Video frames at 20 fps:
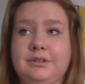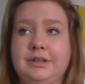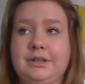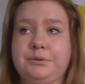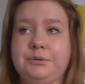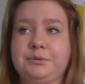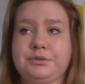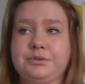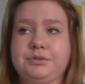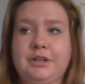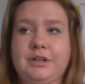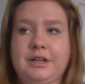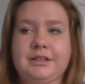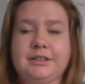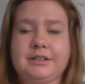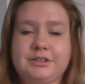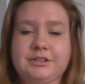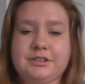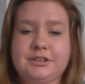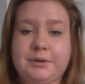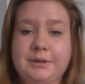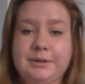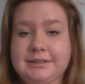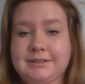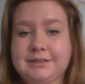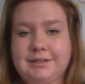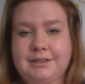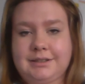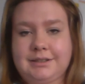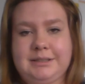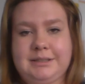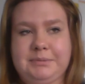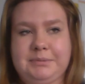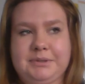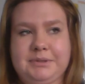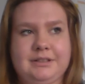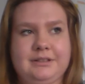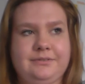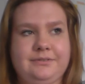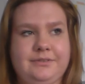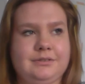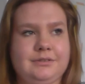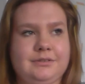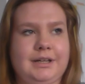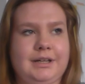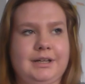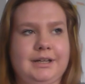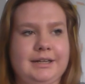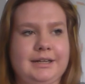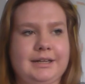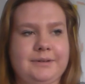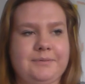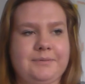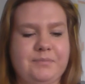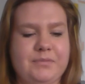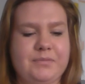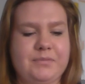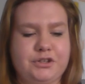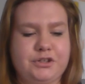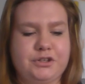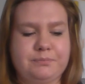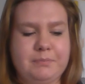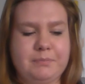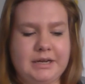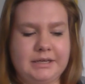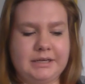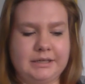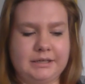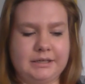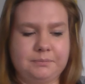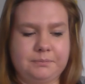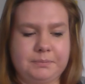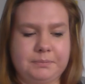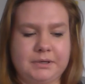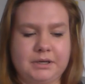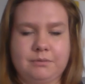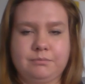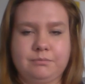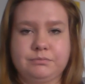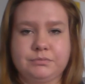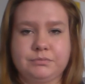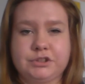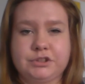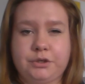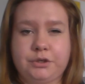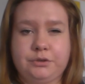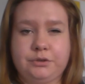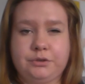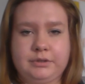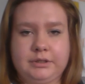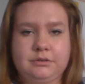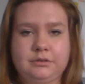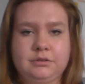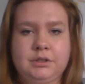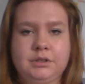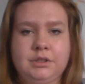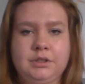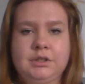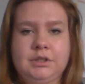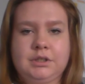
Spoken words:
it was like so exciting because it felt like it just made it come so real.